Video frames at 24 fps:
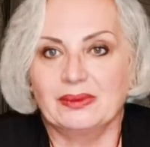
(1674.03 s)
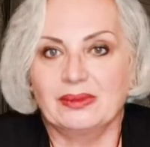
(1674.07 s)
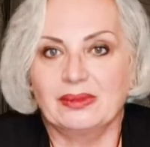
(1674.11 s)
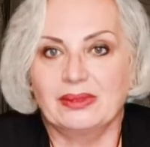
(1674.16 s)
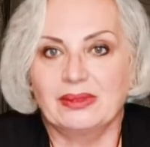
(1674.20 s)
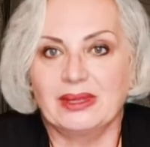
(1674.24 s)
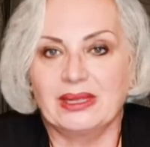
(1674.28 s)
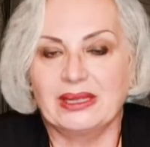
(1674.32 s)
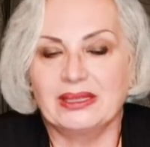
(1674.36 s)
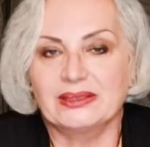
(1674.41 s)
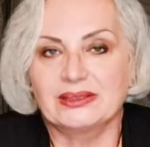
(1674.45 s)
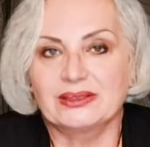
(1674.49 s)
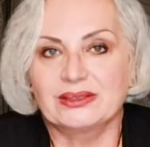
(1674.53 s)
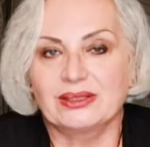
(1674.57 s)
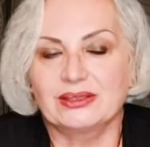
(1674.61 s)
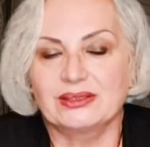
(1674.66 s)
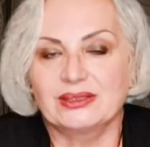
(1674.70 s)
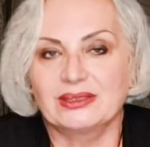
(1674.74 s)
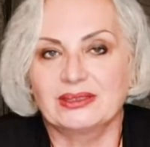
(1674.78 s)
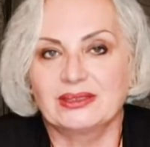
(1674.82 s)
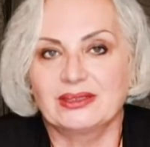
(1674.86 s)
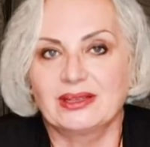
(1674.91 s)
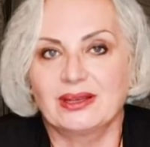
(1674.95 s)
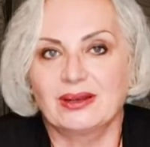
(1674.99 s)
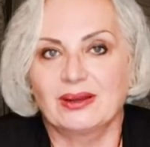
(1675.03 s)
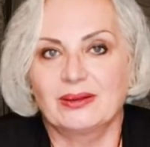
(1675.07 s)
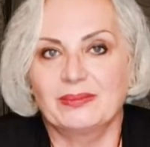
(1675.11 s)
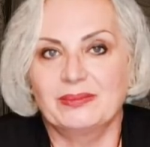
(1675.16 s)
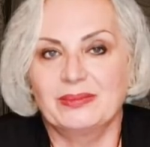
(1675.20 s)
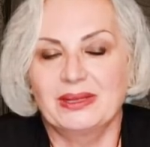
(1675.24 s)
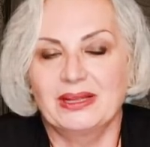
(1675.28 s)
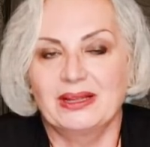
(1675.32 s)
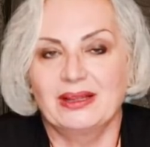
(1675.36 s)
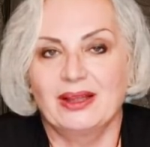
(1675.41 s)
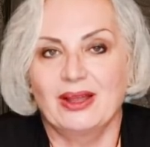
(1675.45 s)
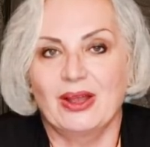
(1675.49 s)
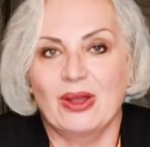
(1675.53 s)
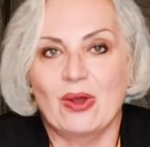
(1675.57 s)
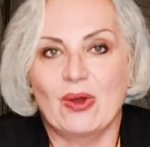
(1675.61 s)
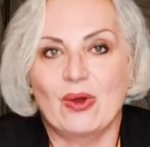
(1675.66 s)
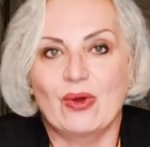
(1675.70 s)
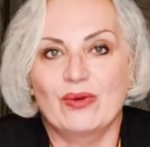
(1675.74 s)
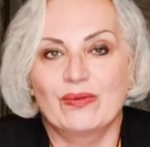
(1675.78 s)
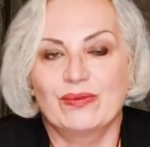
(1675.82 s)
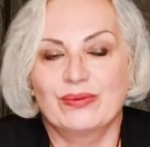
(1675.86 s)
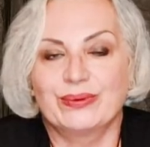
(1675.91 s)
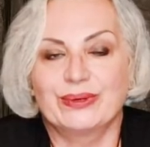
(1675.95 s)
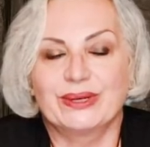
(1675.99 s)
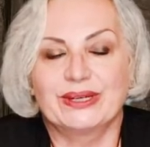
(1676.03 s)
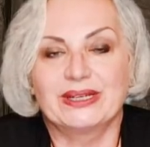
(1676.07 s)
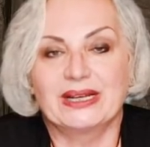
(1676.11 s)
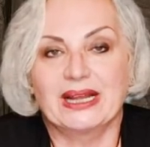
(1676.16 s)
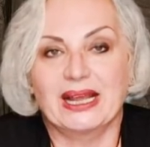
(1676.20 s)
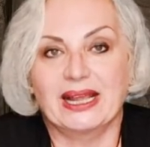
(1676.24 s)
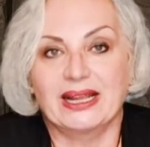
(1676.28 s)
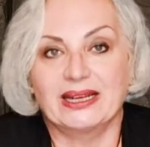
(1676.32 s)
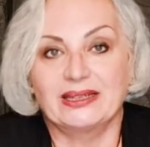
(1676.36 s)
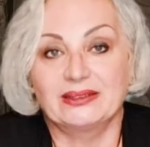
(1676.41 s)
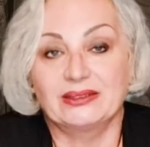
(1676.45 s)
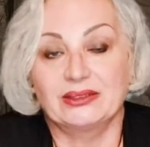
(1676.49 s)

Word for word: things doesn't come overnight.